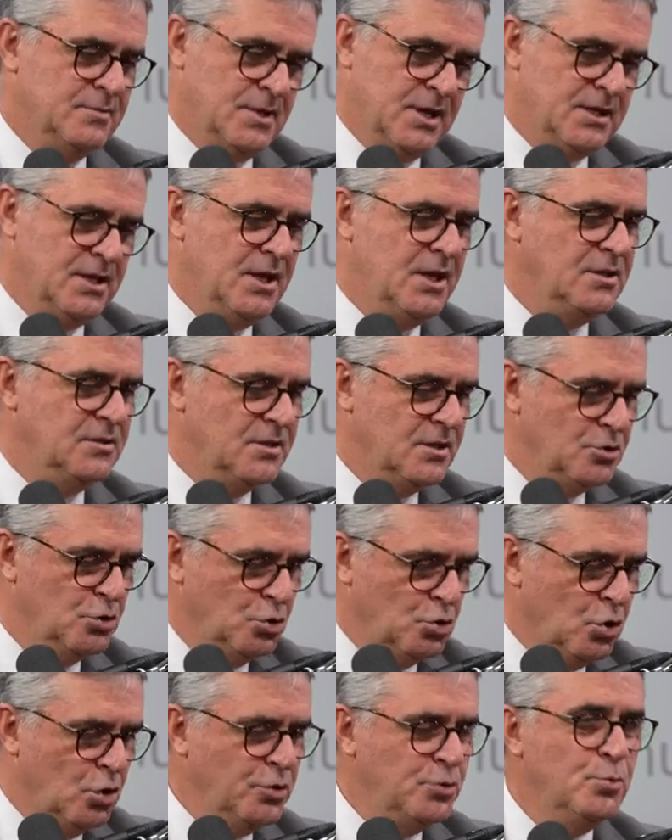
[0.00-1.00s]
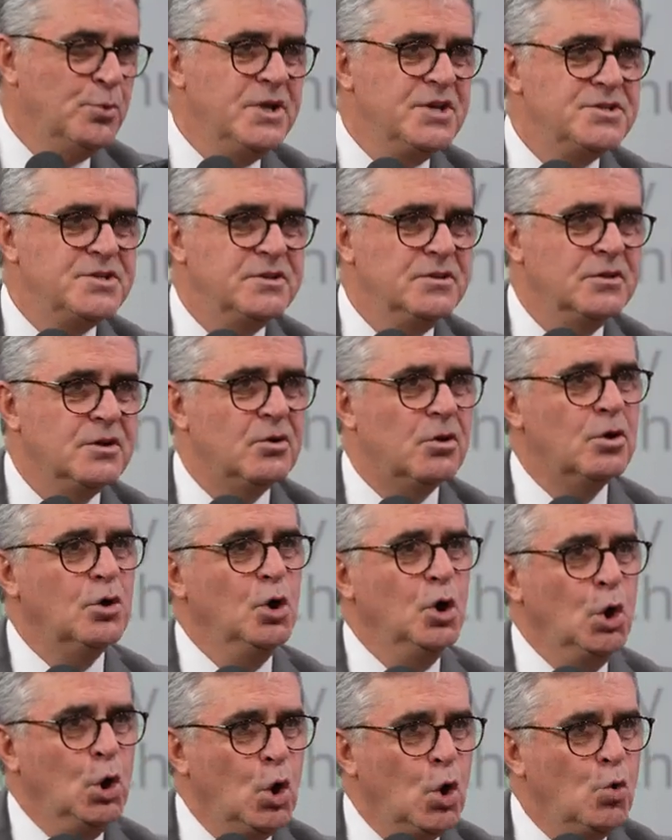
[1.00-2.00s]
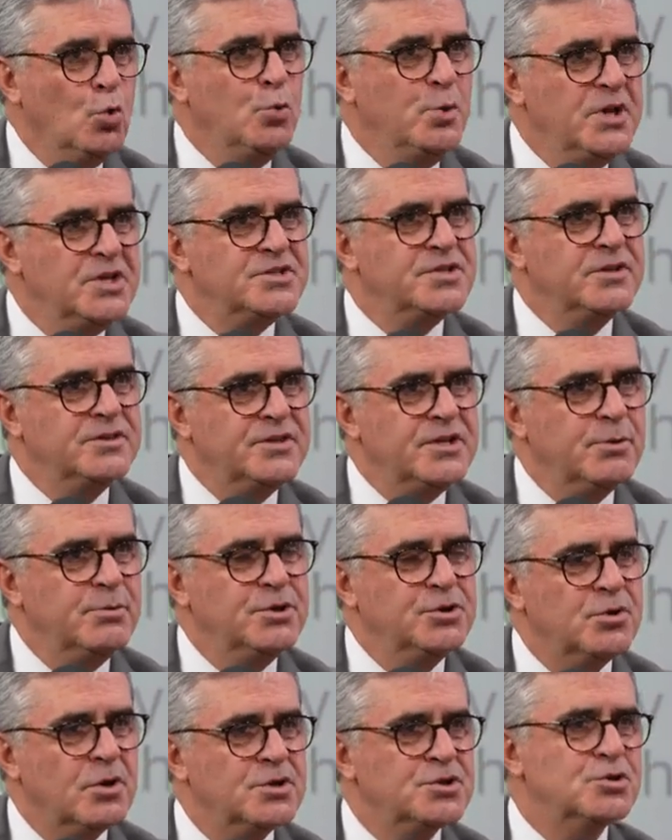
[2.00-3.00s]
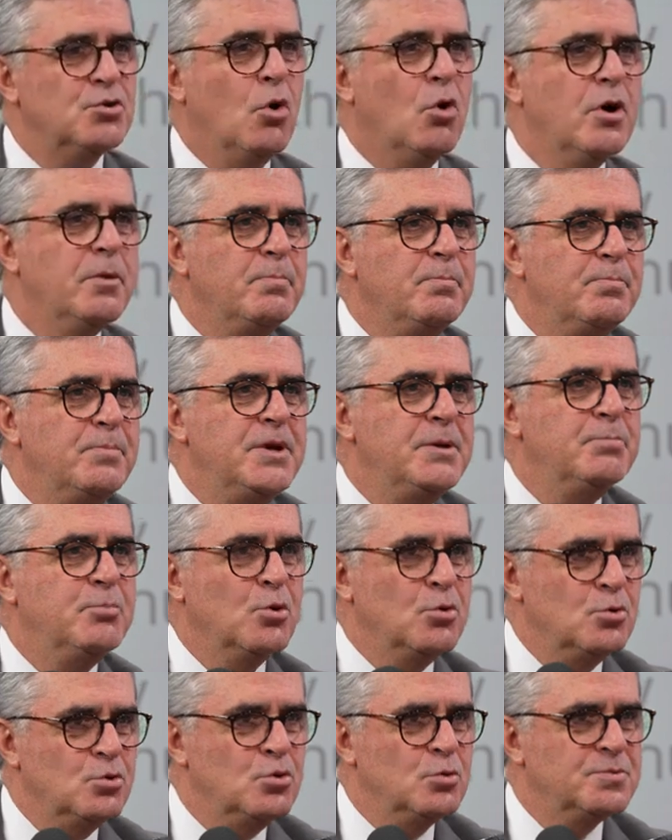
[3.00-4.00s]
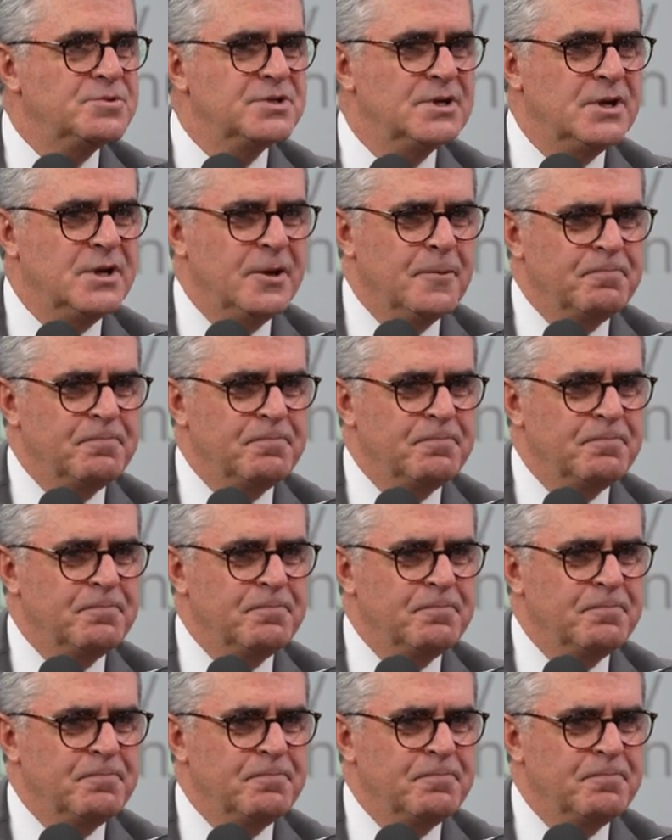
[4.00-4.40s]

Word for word: Again, non reached or low reached territories or people groups.